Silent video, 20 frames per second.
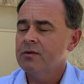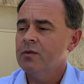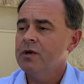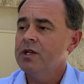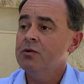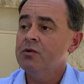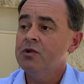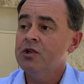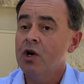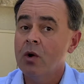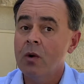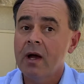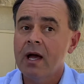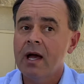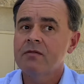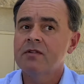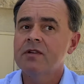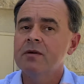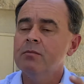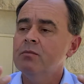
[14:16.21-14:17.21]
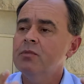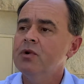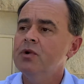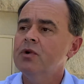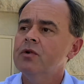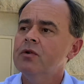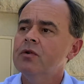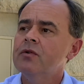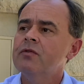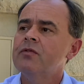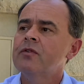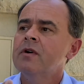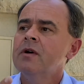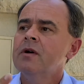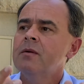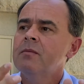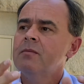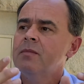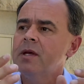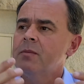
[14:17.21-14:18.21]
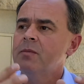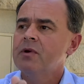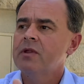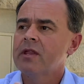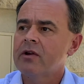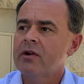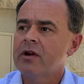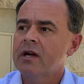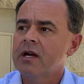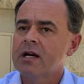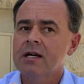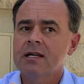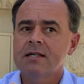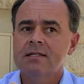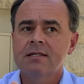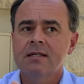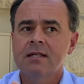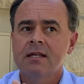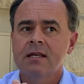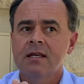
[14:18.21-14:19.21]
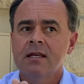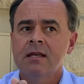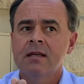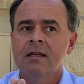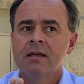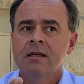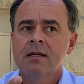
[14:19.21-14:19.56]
and you don't have to move people that are in custody